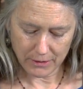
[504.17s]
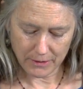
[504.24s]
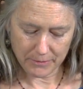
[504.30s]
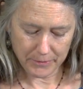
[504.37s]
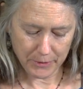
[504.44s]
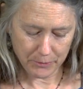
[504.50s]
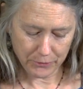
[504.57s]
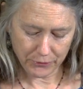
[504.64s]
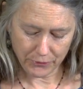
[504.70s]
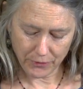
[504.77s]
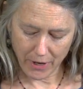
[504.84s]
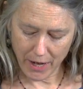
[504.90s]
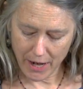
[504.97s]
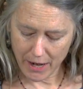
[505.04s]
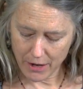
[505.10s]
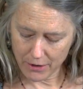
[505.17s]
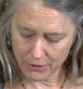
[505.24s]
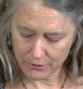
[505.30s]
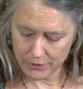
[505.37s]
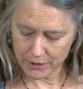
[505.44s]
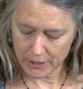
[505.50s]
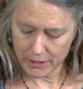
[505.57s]
and be
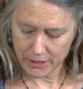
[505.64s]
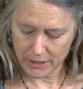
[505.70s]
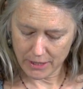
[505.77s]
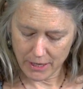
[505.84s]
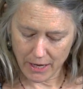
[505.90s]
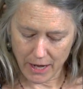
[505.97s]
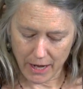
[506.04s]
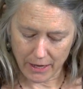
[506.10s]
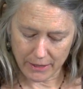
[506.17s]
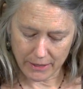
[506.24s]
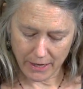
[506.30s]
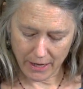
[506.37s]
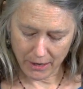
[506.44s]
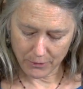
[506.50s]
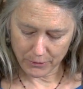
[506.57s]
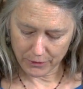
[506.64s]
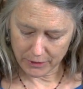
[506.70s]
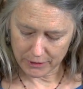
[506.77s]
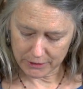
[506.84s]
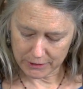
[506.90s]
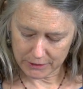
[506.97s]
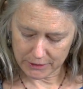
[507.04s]
proud, and now we're
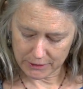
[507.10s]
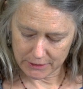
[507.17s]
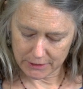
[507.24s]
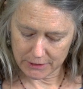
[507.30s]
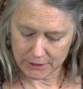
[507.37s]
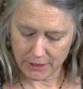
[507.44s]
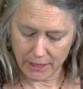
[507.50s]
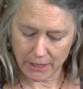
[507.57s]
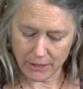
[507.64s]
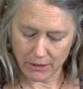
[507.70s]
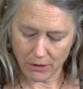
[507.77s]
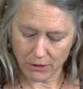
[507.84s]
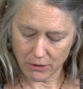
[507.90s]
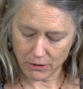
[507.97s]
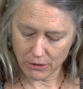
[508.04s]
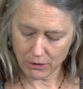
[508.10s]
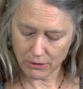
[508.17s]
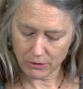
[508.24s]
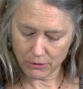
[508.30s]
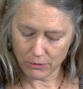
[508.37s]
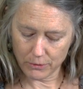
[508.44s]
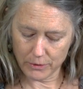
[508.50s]
gonna say it
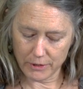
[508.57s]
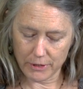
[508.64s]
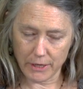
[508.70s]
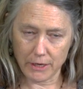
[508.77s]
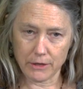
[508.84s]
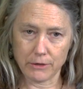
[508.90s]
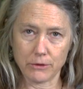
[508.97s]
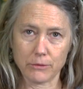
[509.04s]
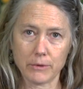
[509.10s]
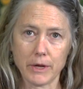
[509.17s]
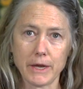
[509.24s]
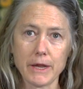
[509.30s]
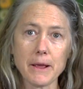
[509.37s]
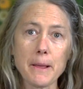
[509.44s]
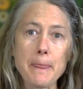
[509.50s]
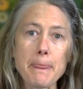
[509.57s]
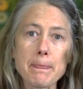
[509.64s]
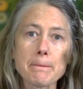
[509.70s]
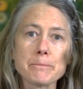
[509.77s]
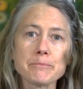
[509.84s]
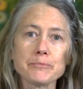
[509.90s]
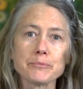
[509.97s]
all with Daniel. Ready?
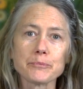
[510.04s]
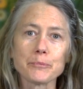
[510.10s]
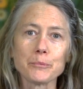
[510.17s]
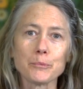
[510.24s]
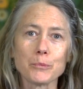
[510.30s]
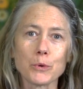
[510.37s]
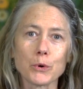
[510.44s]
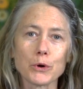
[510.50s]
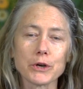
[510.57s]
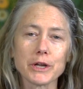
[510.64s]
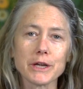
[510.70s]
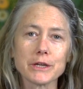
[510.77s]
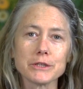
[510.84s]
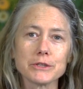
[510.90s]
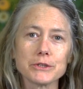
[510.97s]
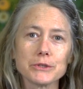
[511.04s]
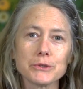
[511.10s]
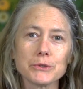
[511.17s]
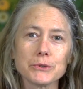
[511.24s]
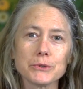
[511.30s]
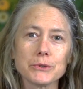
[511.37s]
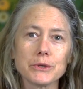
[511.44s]
Morning
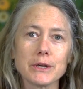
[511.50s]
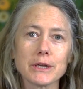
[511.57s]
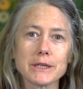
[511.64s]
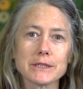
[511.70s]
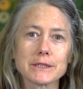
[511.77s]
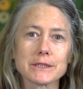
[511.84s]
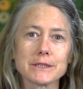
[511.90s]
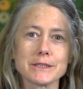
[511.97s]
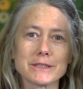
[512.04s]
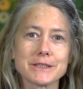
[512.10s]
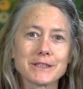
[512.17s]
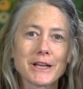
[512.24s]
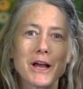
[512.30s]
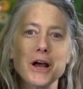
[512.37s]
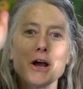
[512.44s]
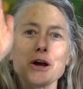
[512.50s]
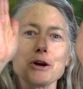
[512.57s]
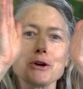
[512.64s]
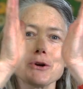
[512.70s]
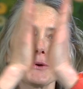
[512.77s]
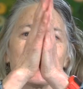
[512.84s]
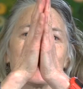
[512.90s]
dew glistens,
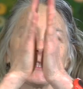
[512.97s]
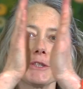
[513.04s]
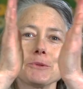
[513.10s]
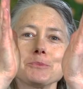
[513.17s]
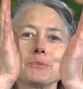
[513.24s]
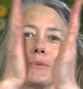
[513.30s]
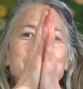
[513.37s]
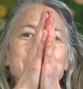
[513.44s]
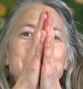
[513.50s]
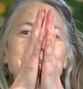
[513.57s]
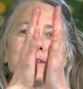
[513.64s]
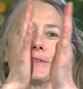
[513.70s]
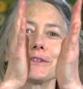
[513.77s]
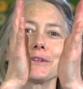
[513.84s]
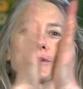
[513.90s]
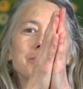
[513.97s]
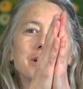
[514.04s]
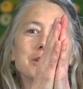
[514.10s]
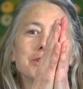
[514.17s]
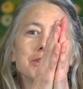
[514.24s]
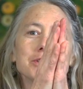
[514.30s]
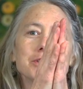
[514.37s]
crisp leaves
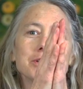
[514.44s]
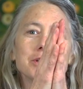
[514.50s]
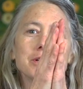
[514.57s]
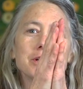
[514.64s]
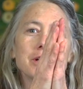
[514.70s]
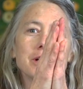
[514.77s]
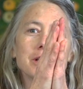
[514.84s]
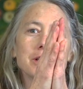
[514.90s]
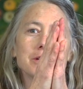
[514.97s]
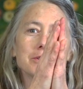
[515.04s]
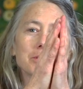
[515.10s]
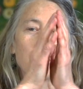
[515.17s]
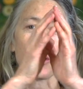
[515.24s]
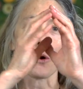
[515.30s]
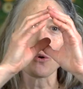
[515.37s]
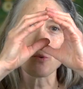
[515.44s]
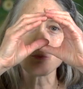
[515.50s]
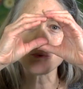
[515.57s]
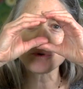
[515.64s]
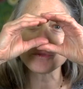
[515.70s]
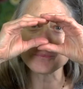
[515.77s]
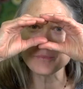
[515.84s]
crunch. There's a home
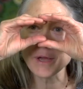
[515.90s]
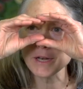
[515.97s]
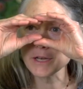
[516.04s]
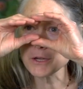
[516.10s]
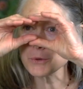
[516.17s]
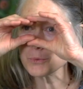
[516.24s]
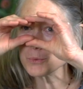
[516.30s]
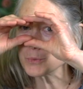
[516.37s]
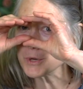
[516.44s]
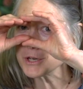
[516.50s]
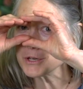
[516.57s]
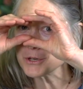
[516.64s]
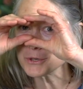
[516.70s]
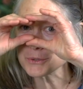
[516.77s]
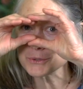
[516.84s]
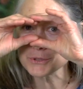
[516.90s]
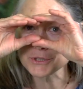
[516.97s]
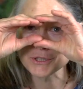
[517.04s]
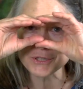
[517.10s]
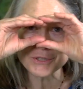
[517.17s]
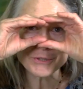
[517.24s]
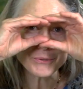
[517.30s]
with many
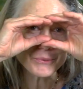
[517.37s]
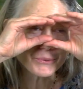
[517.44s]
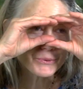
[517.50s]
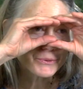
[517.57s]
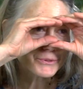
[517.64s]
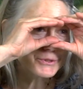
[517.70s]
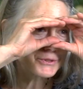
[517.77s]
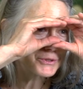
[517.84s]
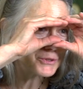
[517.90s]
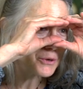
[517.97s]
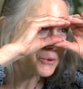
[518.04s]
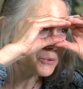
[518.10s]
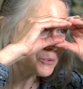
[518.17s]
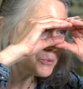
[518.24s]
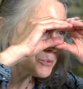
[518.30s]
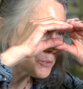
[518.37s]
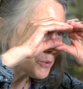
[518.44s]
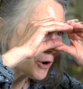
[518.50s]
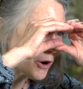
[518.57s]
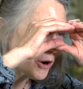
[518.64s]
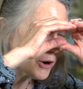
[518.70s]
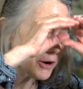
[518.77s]
windows in an old stone
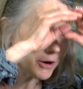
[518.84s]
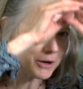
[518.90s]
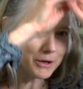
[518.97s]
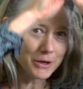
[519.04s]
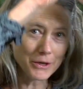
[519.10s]
wall.